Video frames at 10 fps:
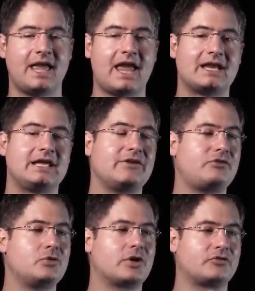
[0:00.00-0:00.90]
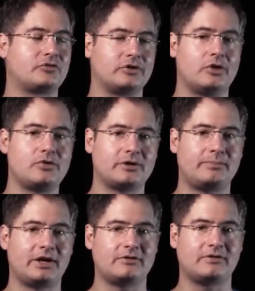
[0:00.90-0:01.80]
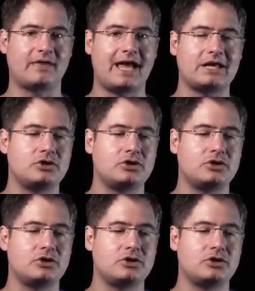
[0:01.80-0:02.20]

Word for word: And if you are slow compared to that,